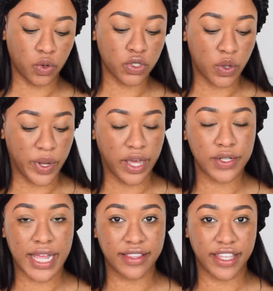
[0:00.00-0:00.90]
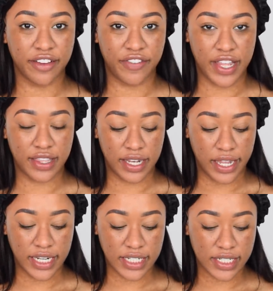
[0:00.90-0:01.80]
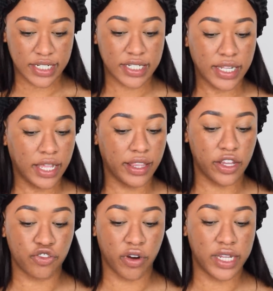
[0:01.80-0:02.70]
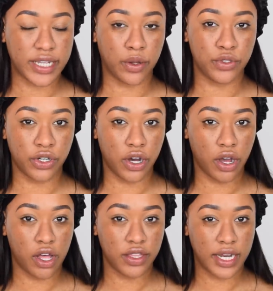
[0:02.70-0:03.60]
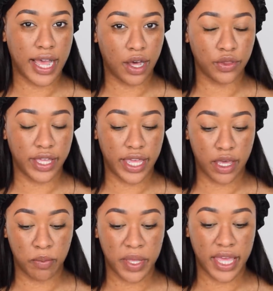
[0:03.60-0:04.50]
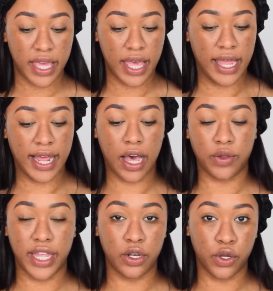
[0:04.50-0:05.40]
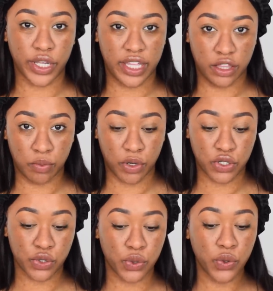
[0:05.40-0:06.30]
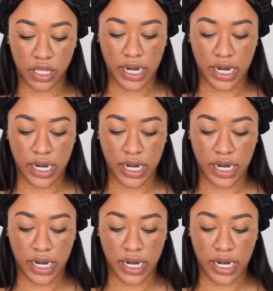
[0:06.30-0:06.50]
Also, when I was at the event, the lady did say they dry down darker than how they appear and how they look in the bottle.